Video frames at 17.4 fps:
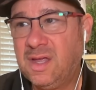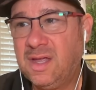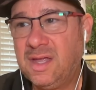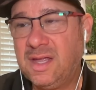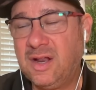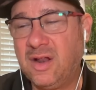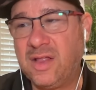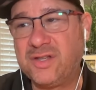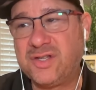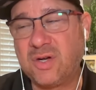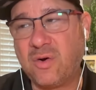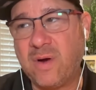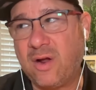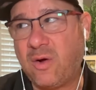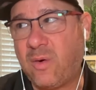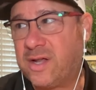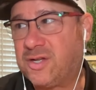You know, that's a
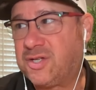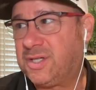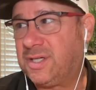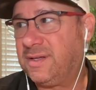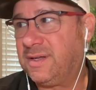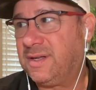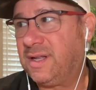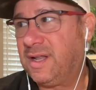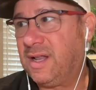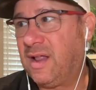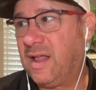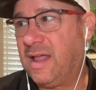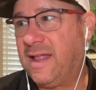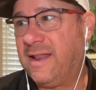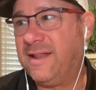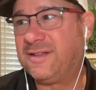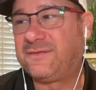great question.
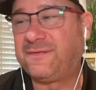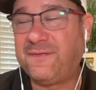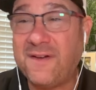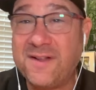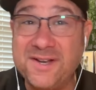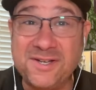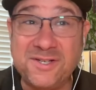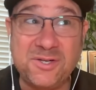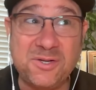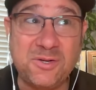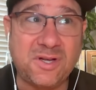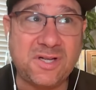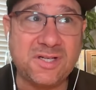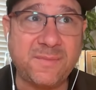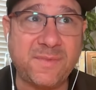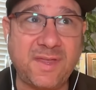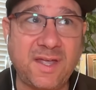And it's funny too,
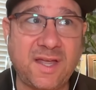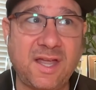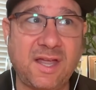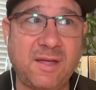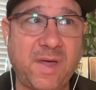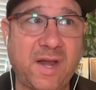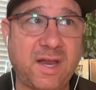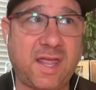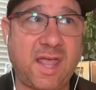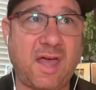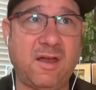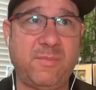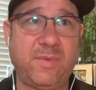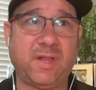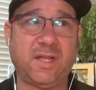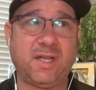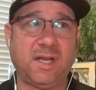because I'm thinking about
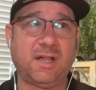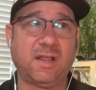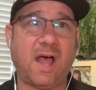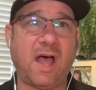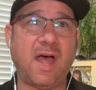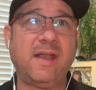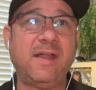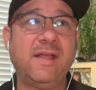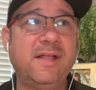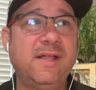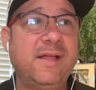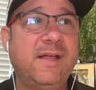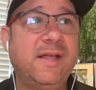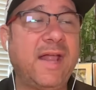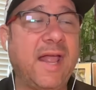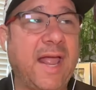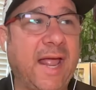accountability a lot,
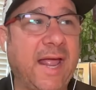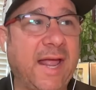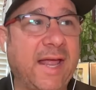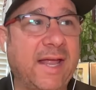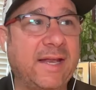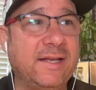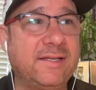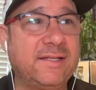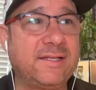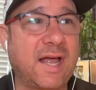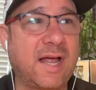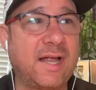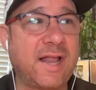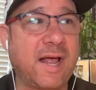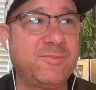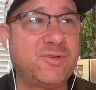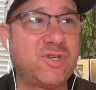and
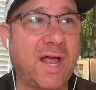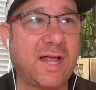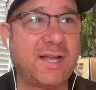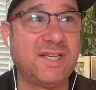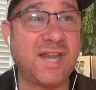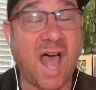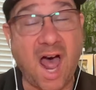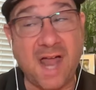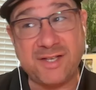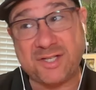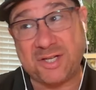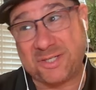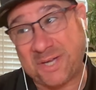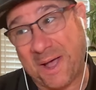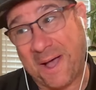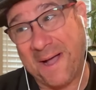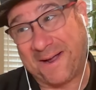I'm trying not to
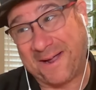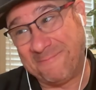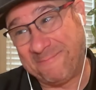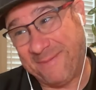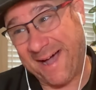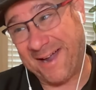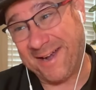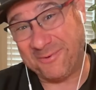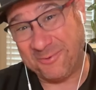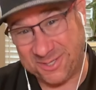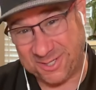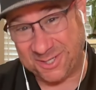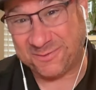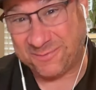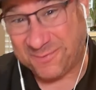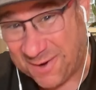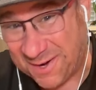talk about it, which
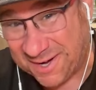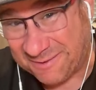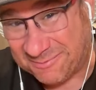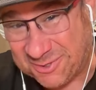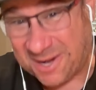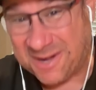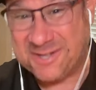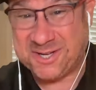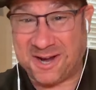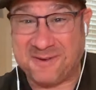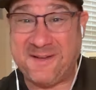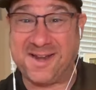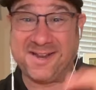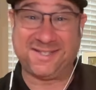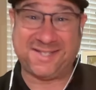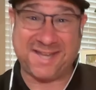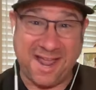is funny. I'm trying to talk about
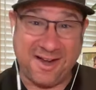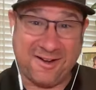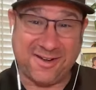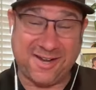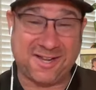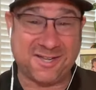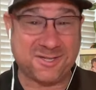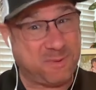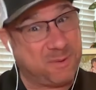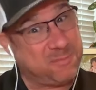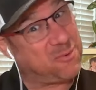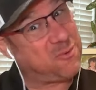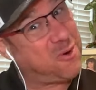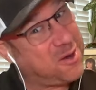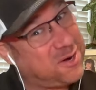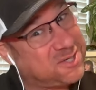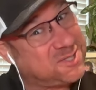integrity because people
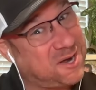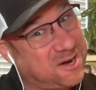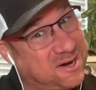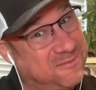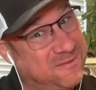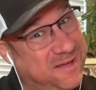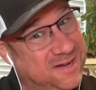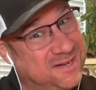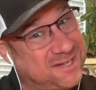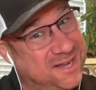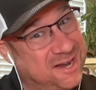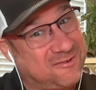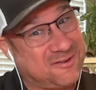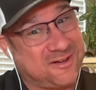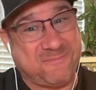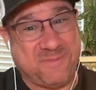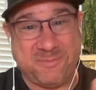want to talk about
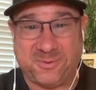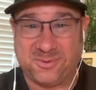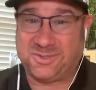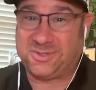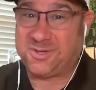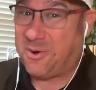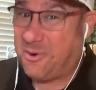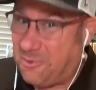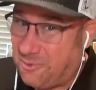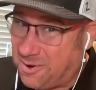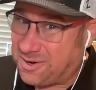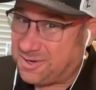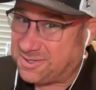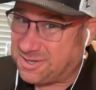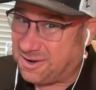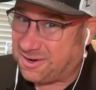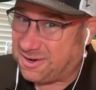integrity. People don't want
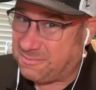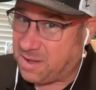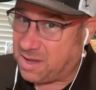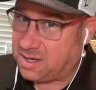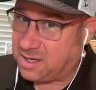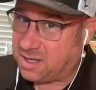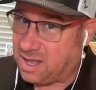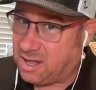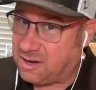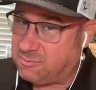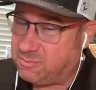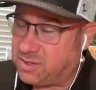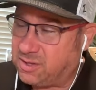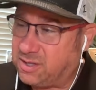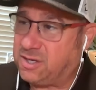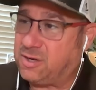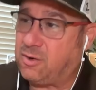to talk about
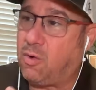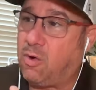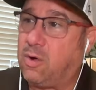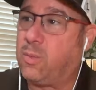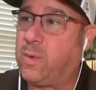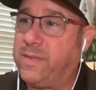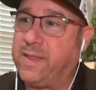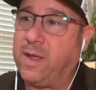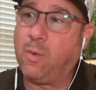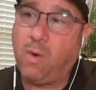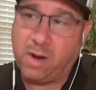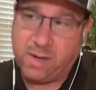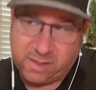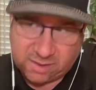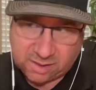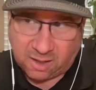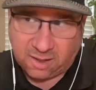accountability, or when they want
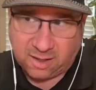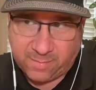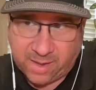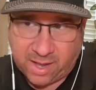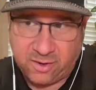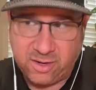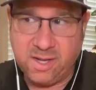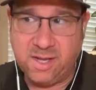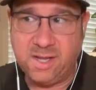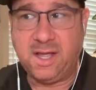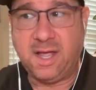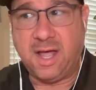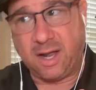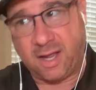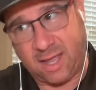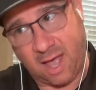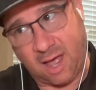to talk about
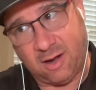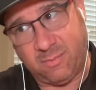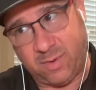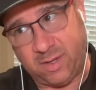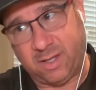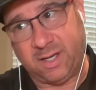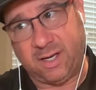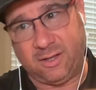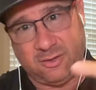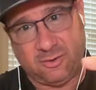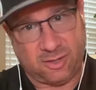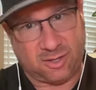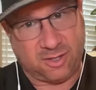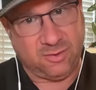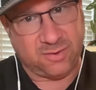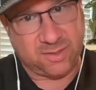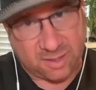accountability, they're
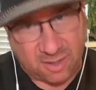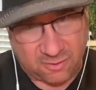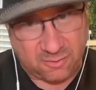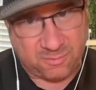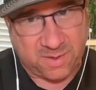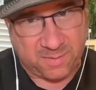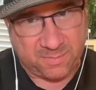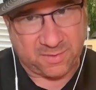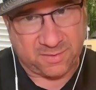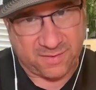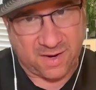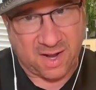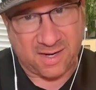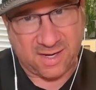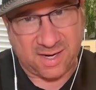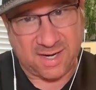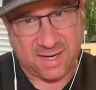accusing other people of
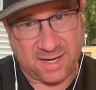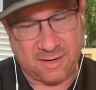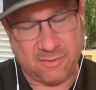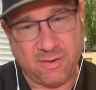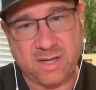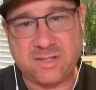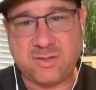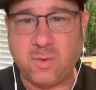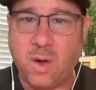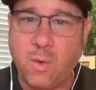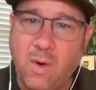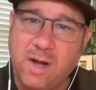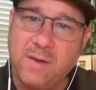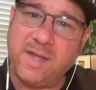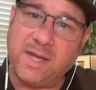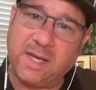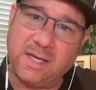not needing it, right? So I
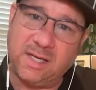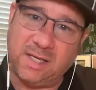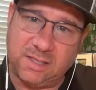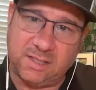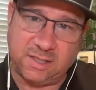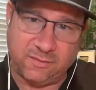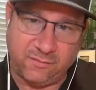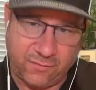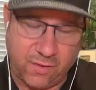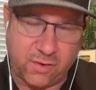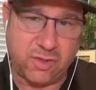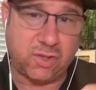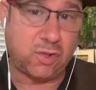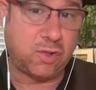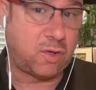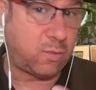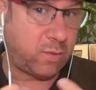want to make it easy and fun
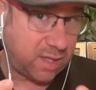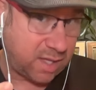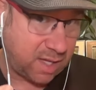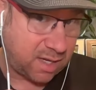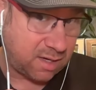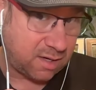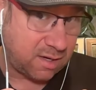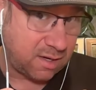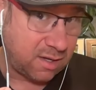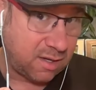to look within